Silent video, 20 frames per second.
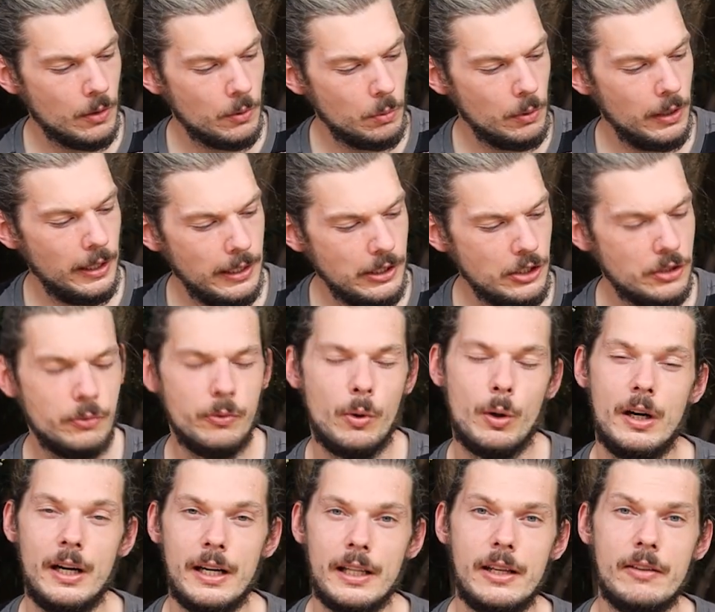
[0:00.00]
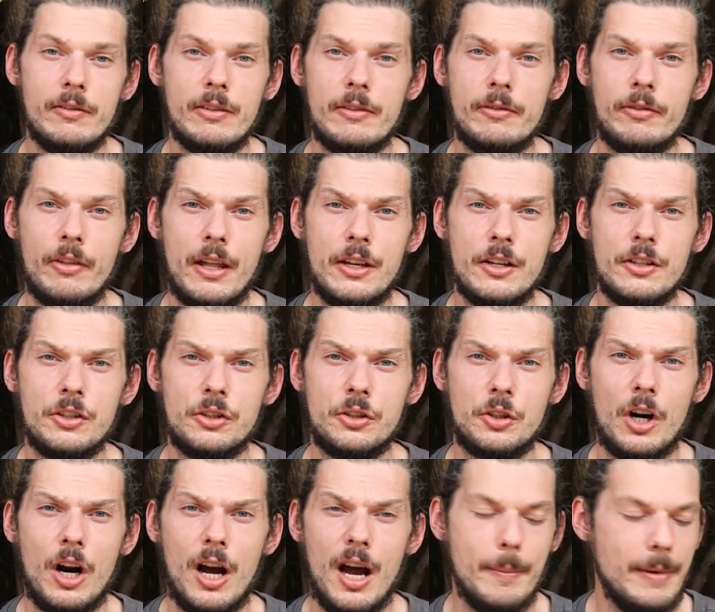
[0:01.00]
Really just wanted to give the Thunders a
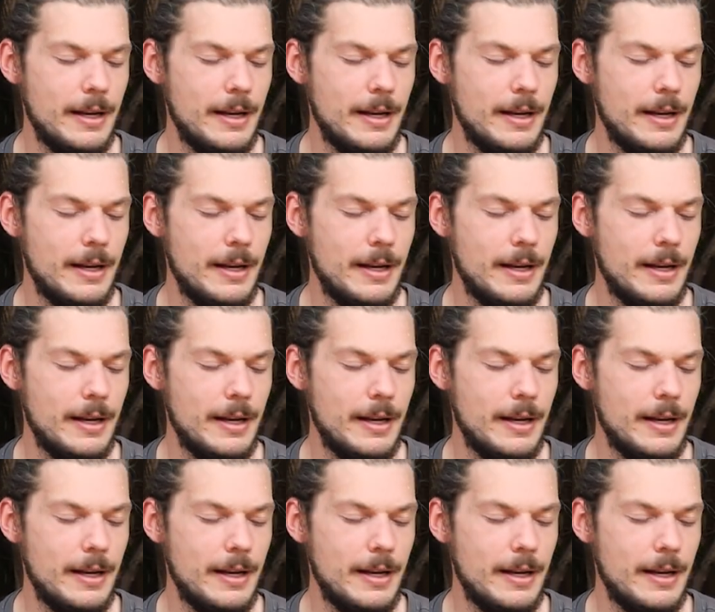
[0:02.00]
try.